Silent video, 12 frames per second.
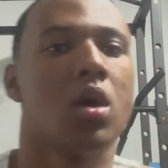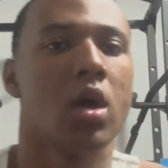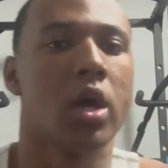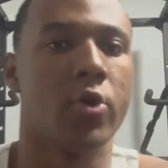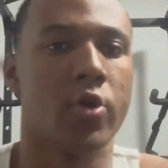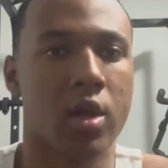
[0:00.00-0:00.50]

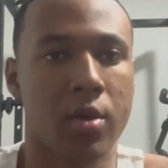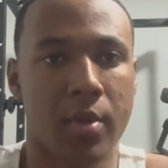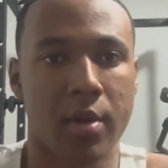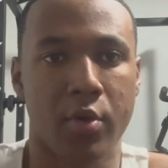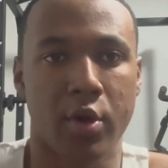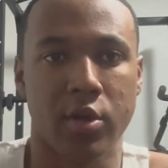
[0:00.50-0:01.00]
Hey, well,
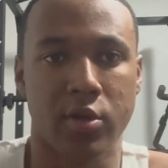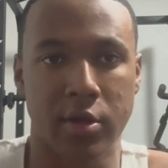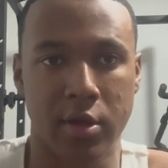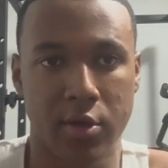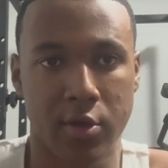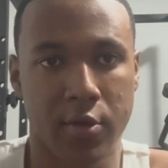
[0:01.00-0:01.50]
my brothers
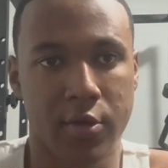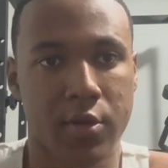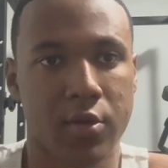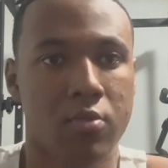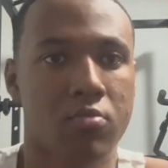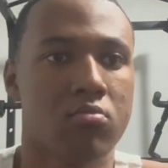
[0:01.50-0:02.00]
and
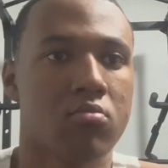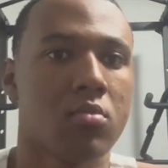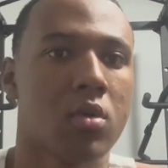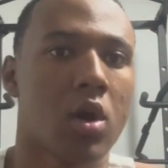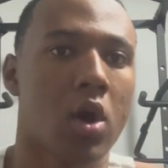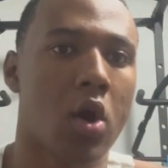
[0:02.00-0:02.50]
sisters,
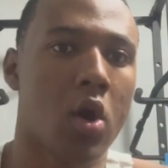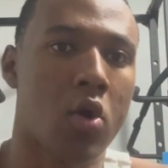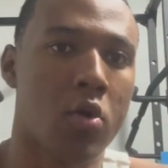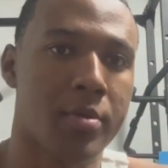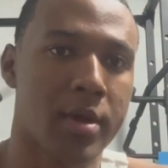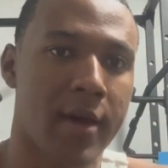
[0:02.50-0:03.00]
I
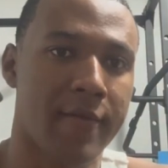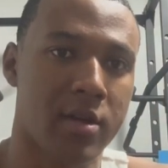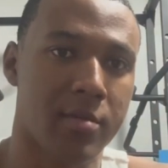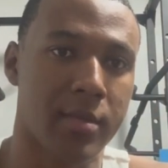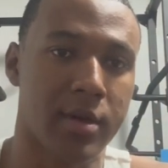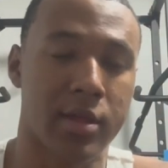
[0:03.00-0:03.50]
hope you have an
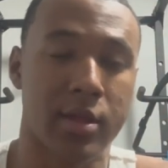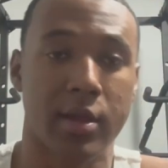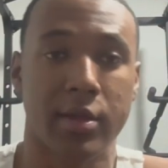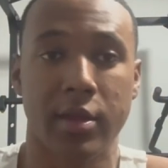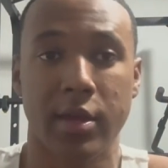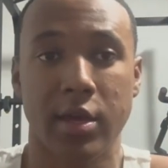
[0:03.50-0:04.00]
amazing
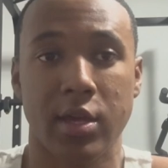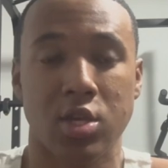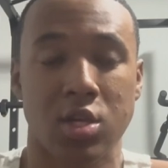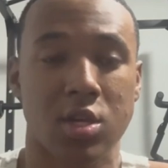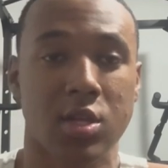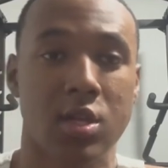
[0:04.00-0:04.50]
day today in Jesus'